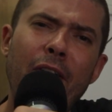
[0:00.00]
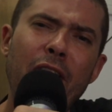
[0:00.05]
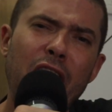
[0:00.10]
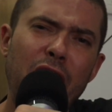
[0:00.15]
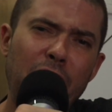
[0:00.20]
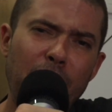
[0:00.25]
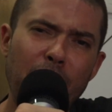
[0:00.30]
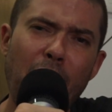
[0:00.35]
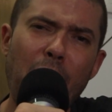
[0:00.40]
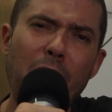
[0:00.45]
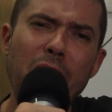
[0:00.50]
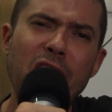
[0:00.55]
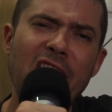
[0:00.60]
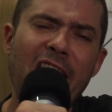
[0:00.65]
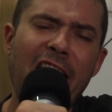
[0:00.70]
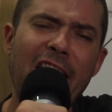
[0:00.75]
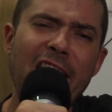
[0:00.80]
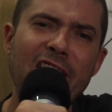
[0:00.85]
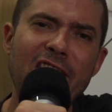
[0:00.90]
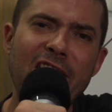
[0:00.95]
You don't
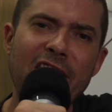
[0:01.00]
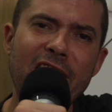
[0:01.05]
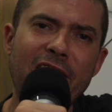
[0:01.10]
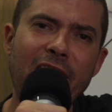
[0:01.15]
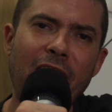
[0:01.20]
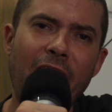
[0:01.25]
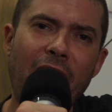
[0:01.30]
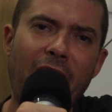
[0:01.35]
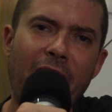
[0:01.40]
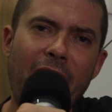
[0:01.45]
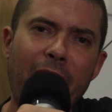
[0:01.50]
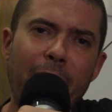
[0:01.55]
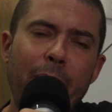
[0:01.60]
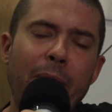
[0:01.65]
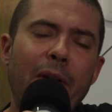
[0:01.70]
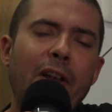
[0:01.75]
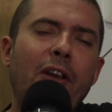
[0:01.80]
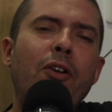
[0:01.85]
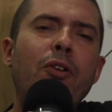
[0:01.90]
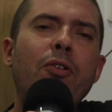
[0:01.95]
challenge this guy.
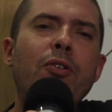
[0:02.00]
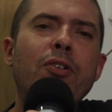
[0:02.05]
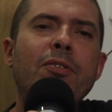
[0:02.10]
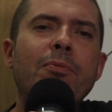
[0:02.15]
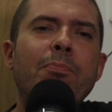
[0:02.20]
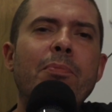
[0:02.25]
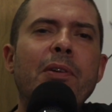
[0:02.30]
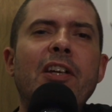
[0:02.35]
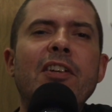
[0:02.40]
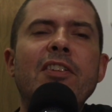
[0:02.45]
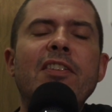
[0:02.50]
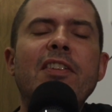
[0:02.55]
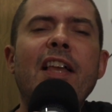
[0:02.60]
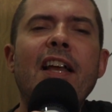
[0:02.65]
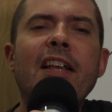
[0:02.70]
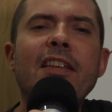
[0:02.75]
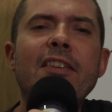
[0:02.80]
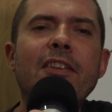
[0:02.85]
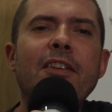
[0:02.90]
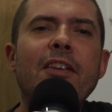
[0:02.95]
But of course, because
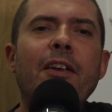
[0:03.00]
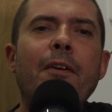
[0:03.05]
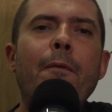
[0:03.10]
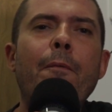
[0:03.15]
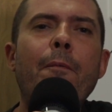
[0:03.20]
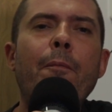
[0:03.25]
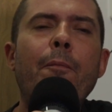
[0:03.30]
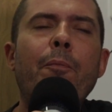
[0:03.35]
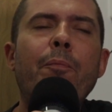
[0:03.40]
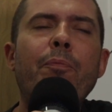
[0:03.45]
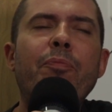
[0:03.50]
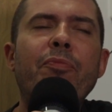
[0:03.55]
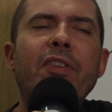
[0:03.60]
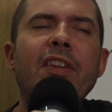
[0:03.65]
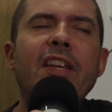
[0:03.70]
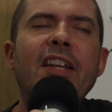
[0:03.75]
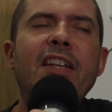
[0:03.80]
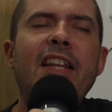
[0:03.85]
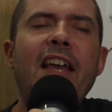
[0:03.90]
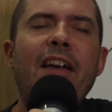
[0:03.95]
that's
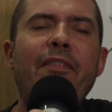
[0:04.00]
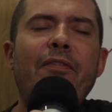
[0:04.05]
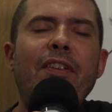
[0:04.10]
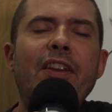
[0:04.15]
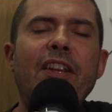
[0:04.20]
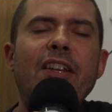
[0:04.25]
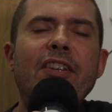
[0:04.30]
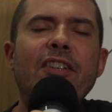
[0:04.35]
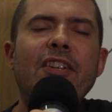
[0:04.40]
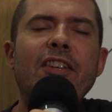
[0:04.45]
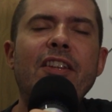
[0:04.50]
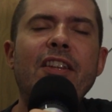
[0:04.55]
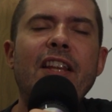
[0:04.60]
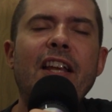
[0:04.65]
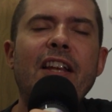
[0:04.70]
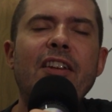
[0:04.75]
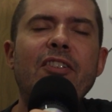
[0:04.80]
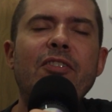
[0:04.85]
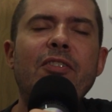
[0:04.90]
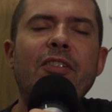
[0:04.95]
the definition,
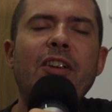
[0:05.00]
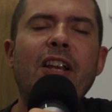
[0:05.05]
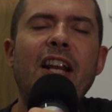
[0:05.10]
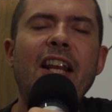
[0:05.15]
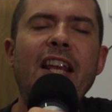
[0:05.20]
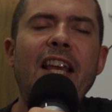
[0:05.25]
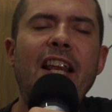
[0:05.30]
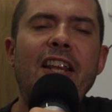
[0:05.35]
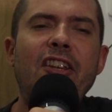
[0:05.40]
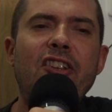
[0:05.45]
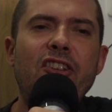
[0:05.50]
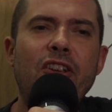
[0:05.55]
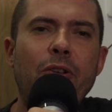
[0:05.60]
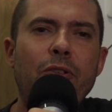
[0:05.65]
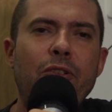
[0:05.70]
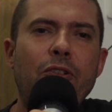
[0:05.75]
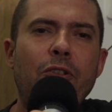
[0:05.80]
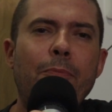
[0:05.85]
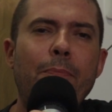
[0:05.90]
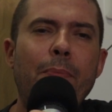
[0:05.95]
that clearly
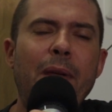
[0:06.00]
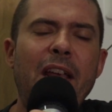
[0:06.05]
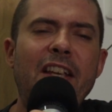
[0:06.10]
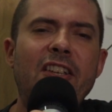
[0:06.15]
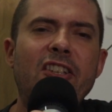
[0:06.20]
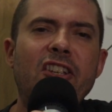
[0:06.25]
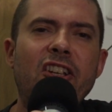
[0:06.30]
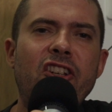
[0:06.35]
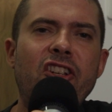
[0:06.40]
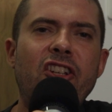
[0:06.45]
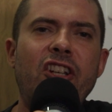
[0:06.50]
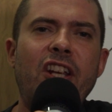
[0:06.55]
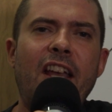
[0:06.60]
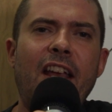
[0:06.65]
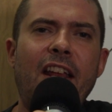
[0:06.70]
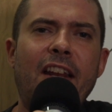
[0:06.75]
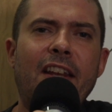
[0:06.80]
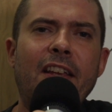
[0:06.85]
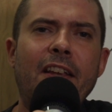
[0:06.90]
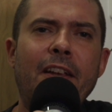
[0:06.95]
shows you're a piece of
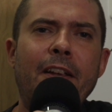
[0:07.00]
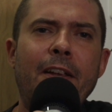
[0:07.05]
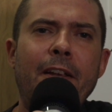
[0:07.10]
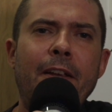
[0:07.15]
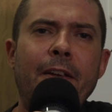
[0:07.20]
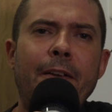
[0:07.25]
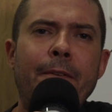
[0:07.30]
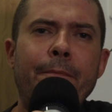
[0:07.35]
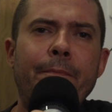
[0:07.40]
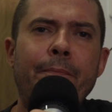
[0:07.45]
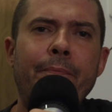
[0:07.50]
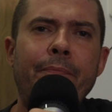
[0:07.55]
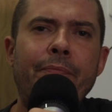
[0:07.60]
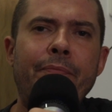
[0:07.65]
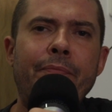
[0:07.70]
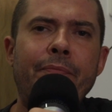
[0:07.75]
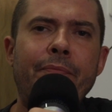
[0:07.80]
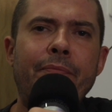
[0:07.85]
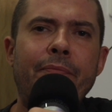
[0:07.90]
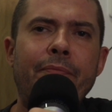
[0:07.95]
shit.
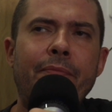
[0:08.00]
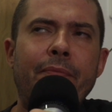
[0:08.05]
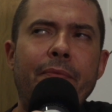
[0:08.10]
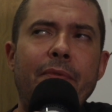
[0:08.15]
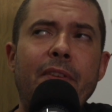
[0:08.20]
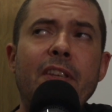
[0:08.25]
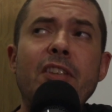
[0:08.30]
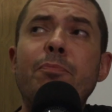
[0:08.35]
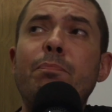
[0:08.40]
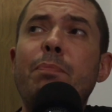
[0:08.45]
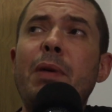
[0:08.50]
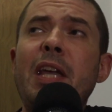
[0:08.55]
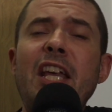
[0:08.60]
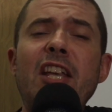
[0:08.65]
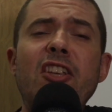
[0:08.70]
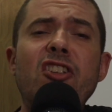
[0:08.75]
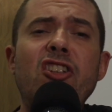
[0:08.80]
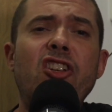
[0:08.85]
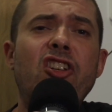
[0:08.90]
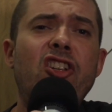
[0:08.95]
This
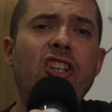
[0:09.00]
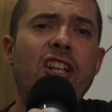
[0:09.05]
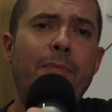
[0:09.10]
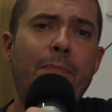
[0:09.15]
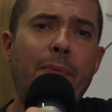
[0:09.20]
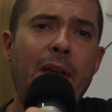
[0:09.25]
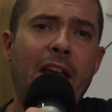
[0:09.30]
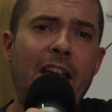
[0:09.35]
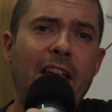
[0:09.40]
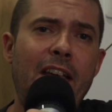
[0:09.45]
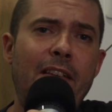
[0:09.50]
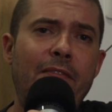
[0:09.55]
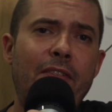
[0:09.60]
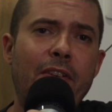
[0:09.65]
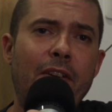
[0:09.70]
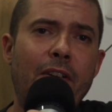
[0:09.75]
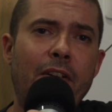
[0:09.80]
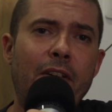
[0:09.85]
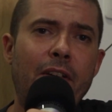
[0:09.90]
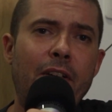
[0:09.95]
piece of shit
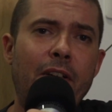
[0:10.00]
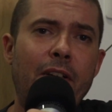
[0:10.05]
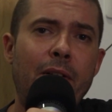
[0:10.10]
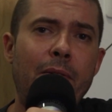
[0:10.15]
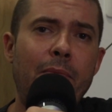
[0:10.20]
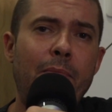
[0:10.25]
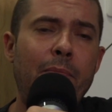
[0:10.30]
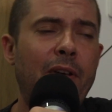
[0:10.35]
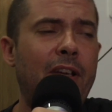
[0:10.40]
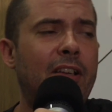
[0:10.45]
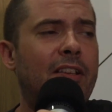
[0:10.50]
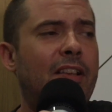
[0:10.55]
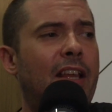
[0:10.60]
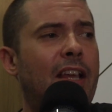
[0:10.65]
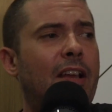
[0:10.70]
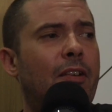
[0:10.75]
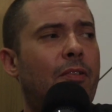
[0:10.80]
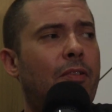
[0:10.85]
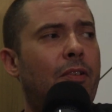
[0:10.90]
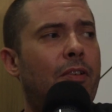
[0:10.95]
behavior. Because
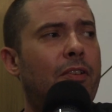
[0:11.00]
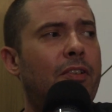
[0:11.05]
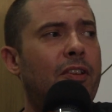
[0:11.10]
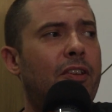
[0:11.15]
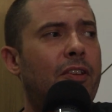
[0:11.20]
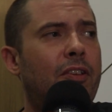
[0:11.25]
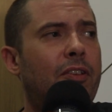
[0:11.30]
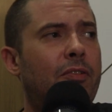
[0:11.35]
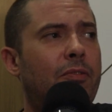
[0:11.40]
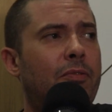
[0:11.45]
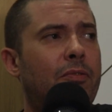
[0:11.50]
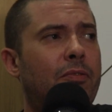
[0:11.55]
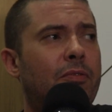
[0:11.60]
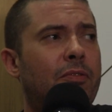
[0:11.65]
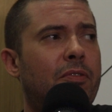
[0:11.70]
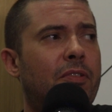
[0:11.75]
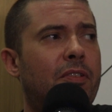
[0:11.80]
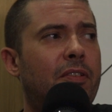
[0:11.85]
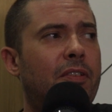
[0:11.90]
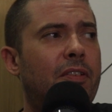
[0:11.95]
later on, you